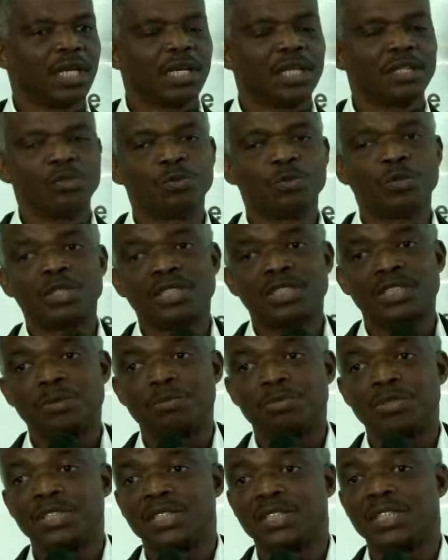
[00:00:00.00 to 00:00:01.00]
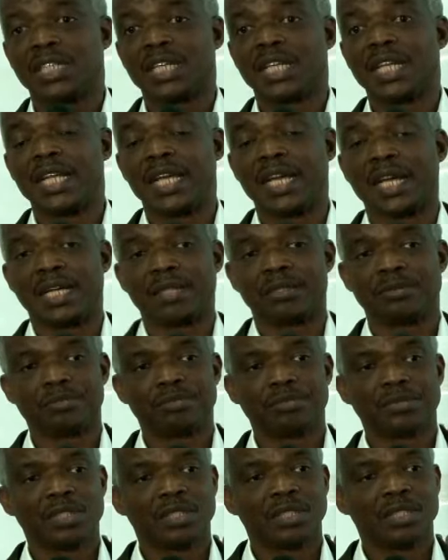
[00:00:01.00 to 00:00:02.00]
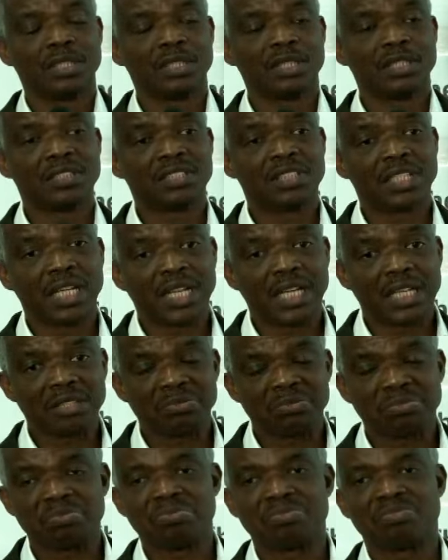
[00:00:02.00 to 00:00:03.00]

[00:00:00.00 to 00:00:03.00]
And what is pretty clear is that